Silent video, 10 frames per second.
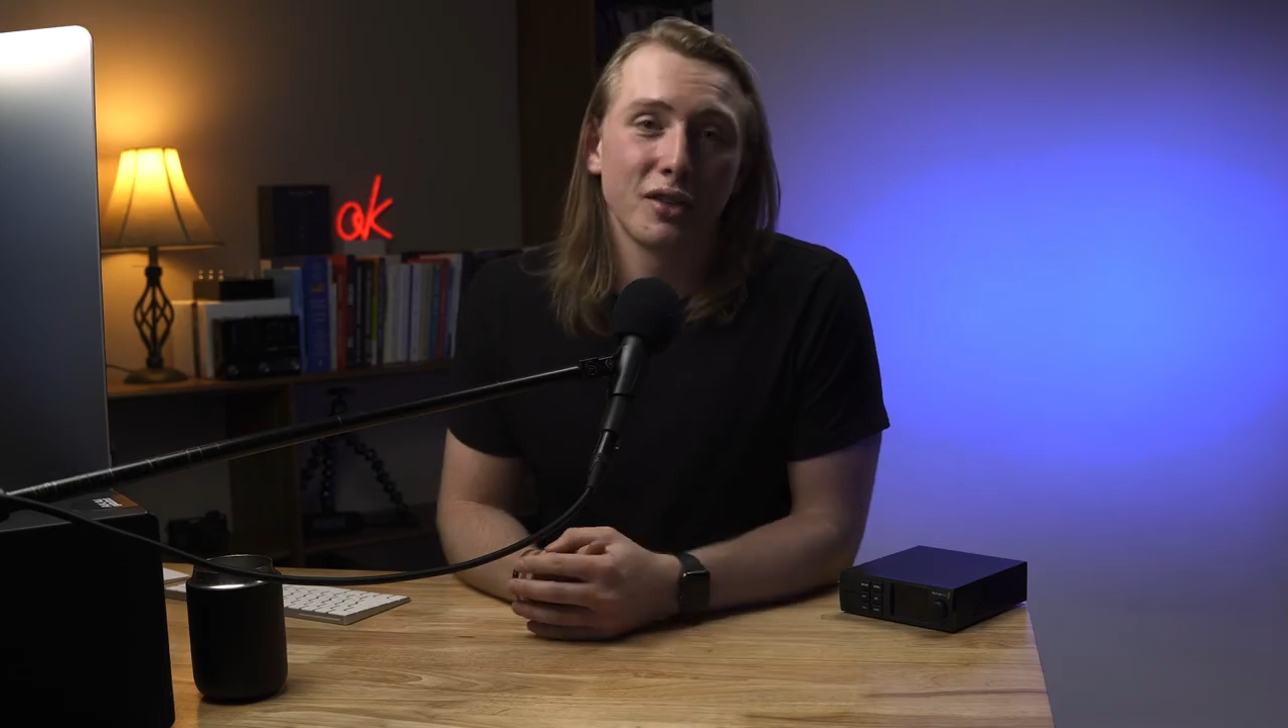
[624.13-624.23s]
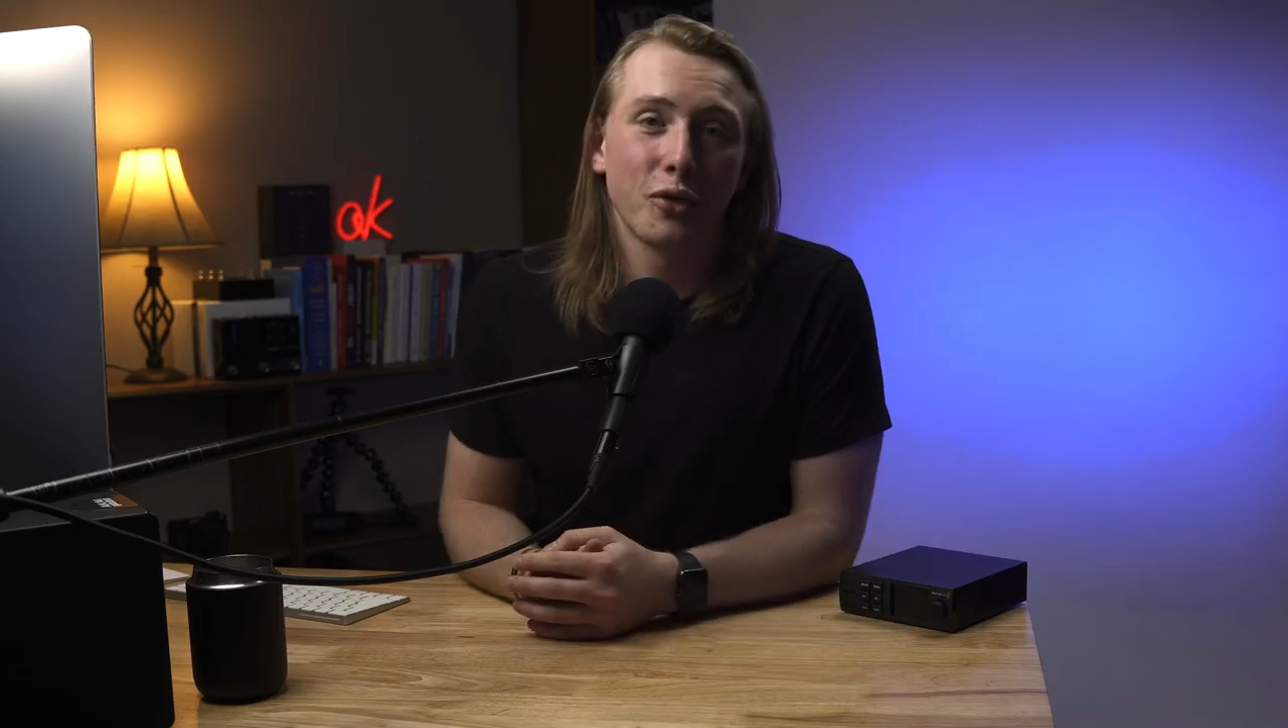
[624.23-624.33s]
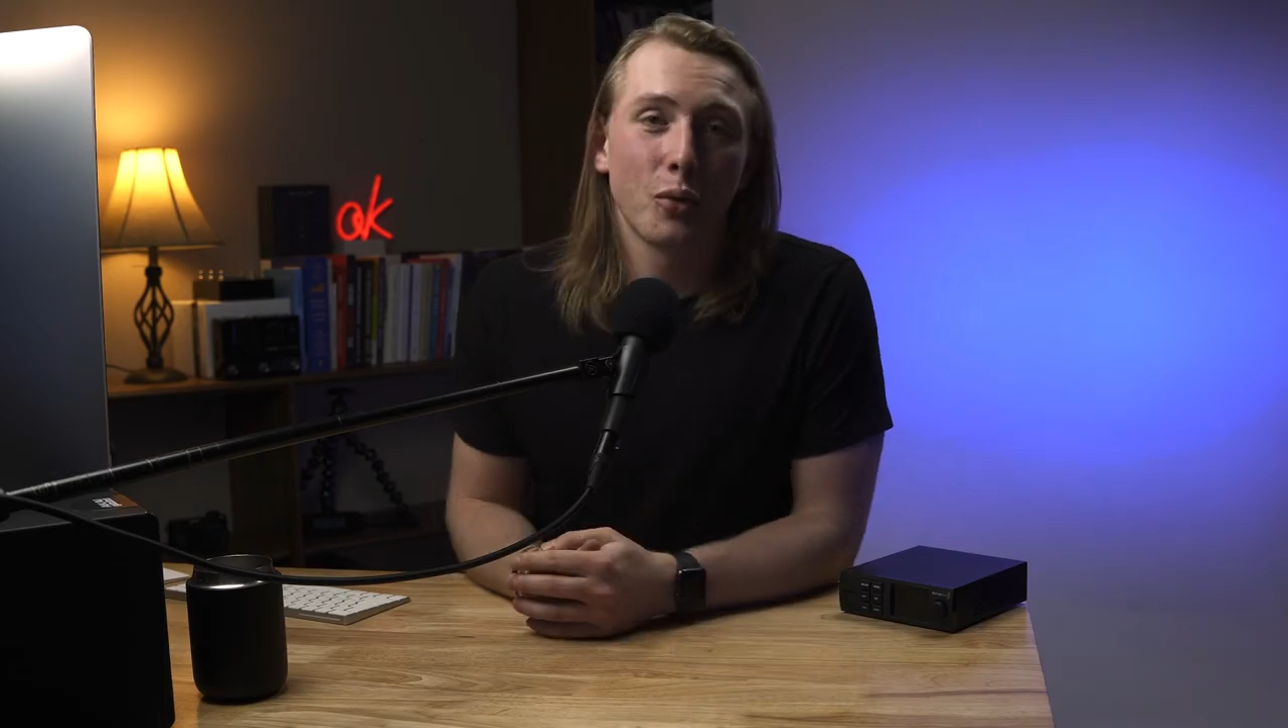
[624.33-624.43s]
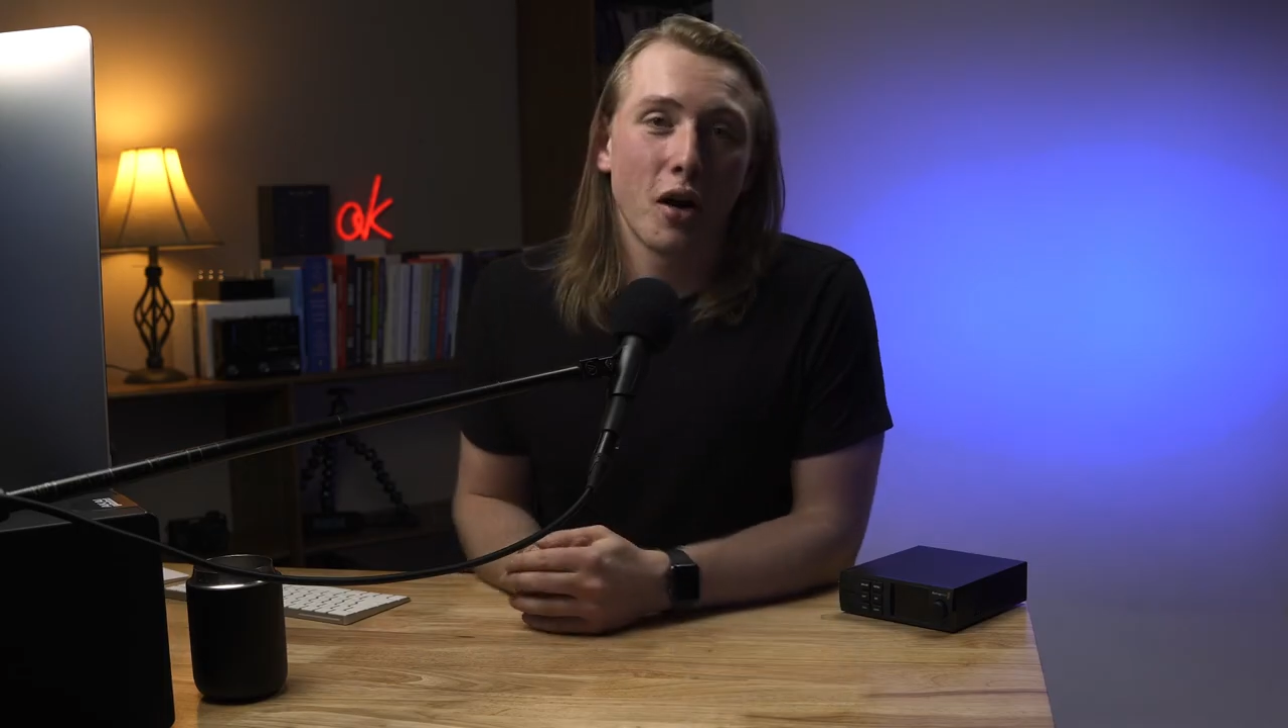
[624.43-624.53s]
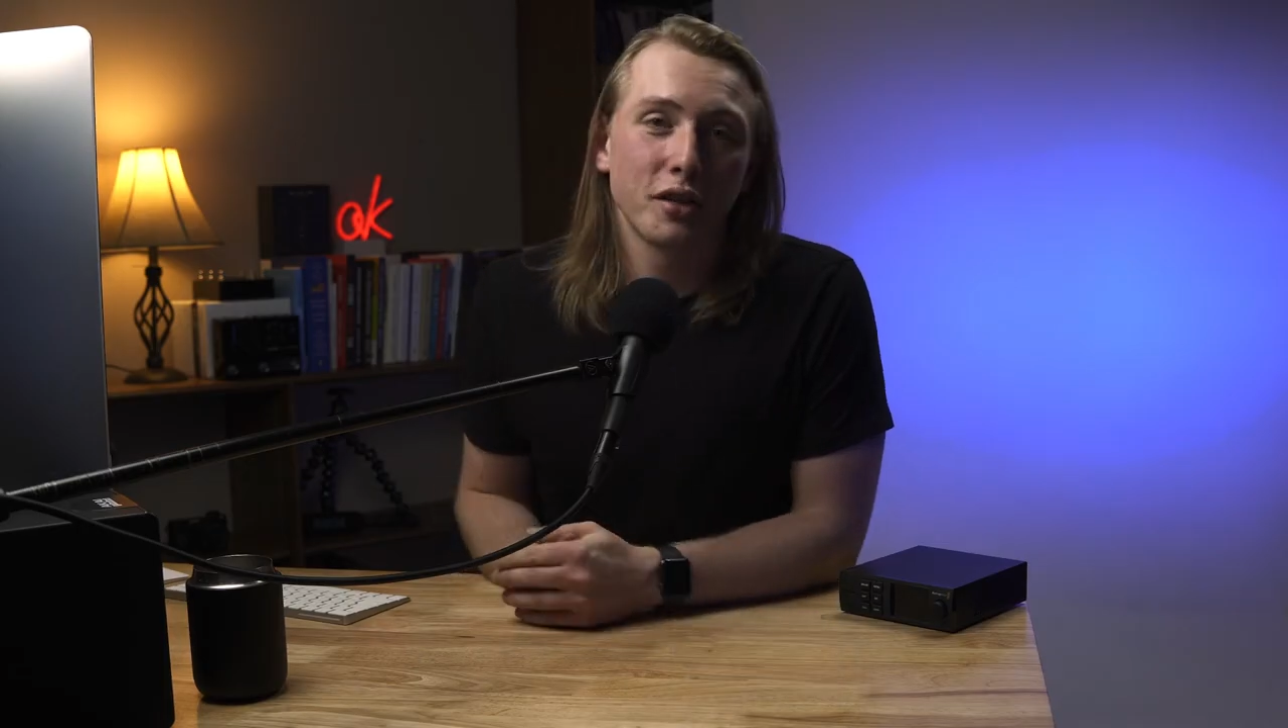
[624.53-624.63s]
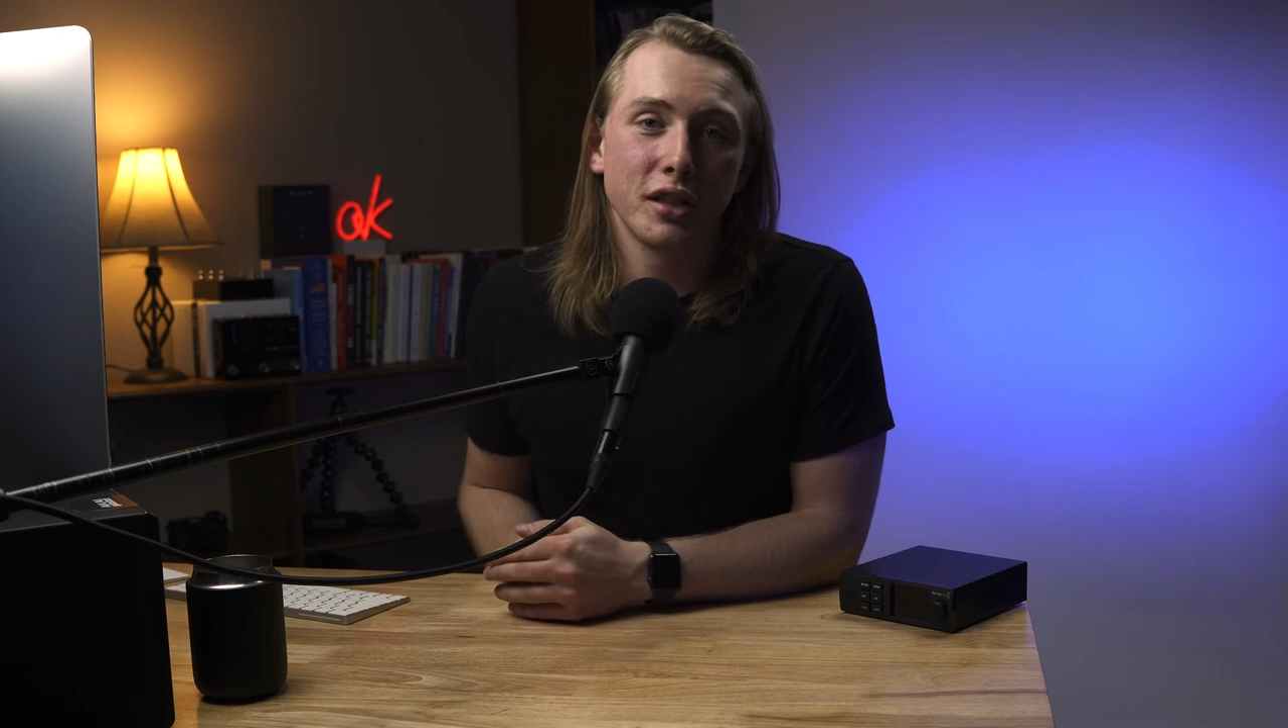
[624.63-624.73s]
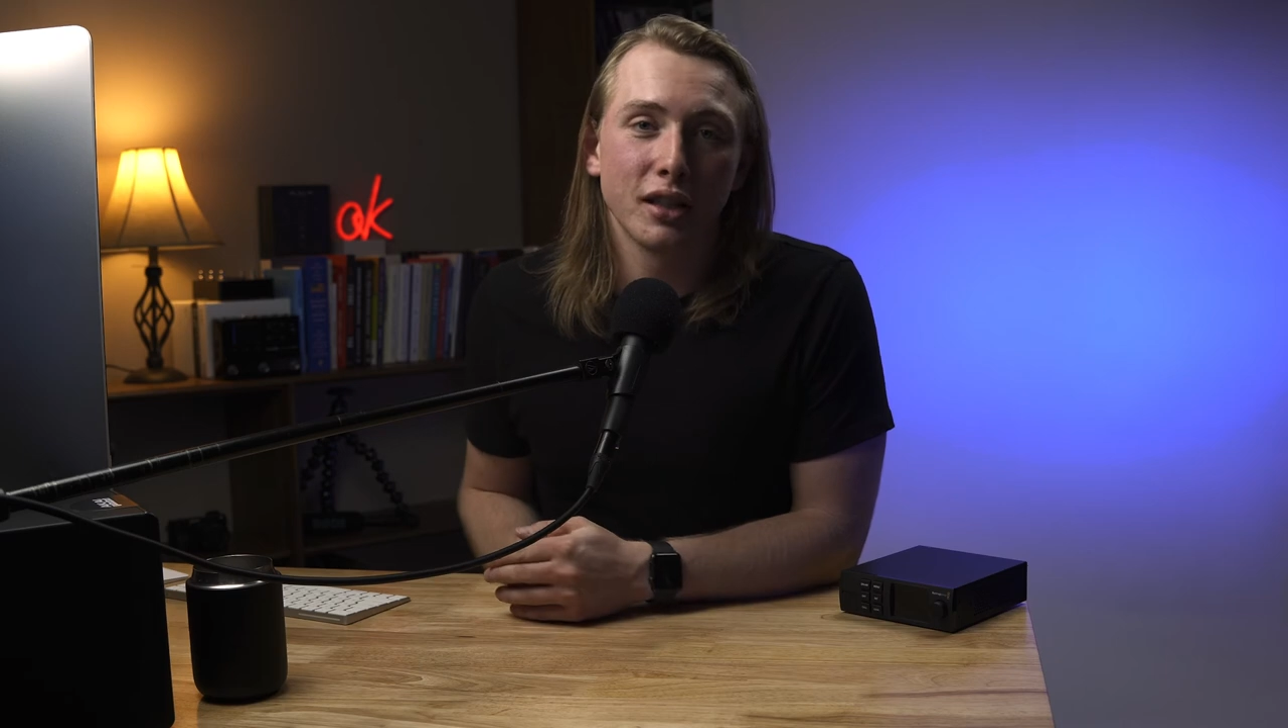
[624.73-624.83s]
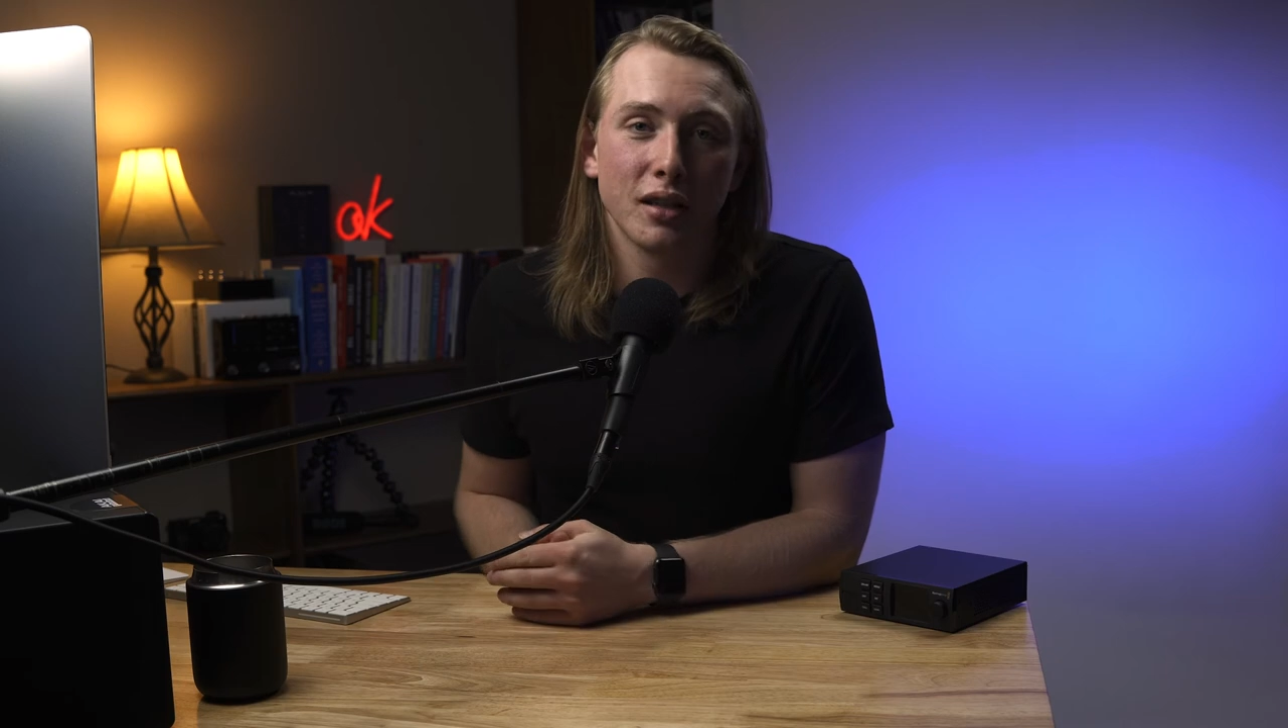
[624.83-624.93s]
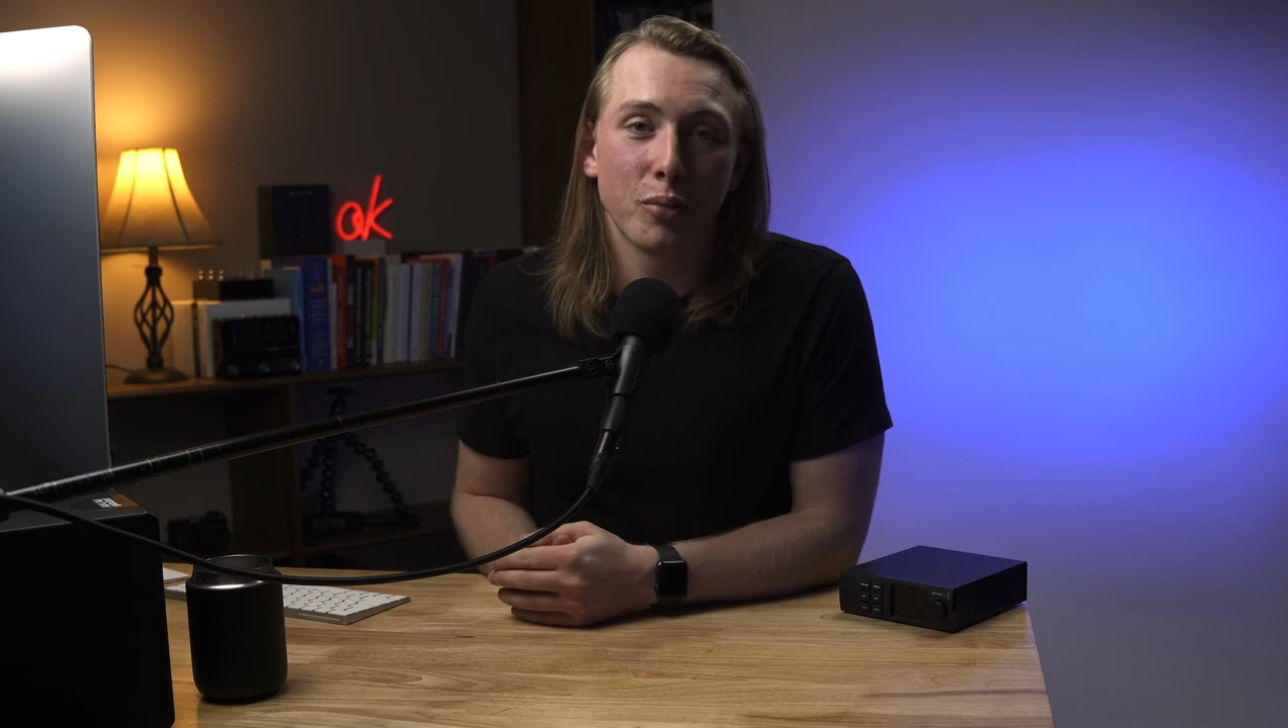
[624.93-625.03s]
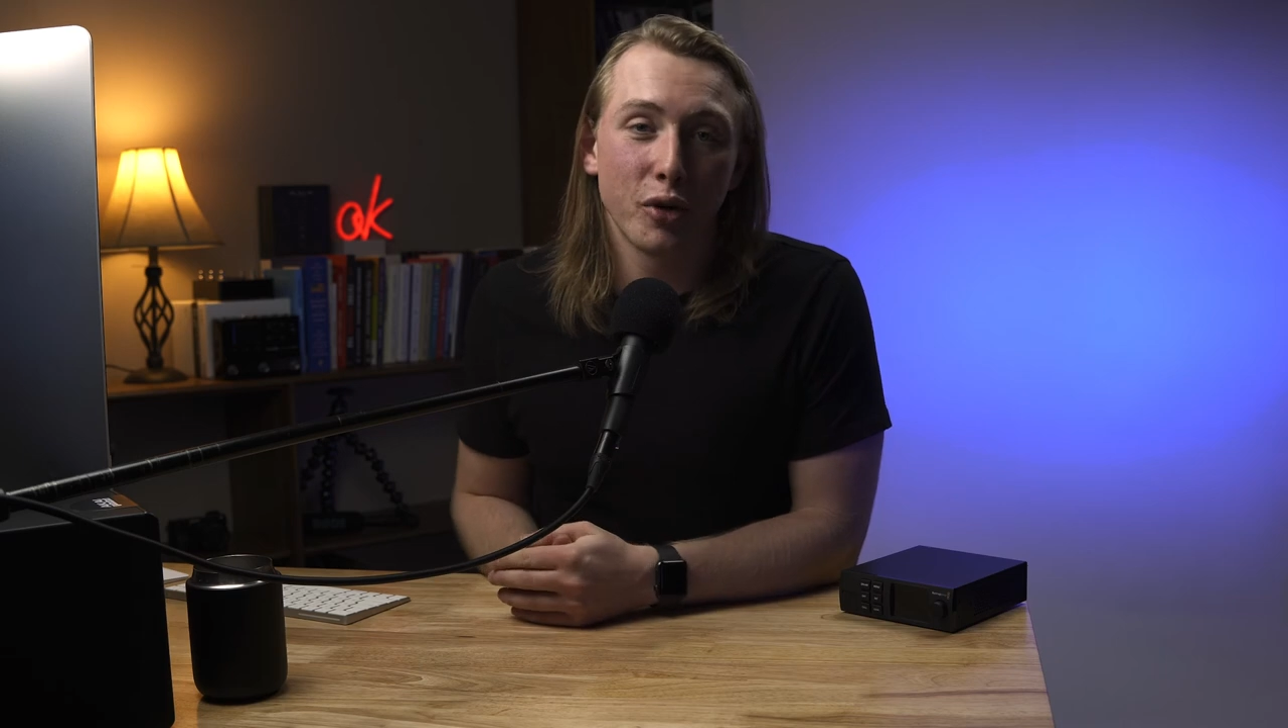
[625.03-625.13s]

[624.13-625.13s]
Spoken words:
thanks for watching.